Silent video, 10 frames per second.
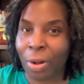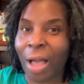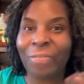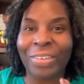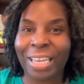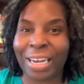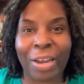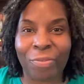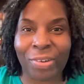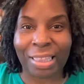I forget
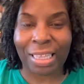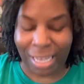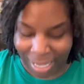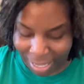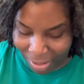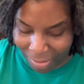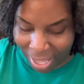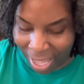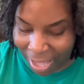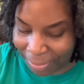everything.
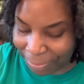Okay.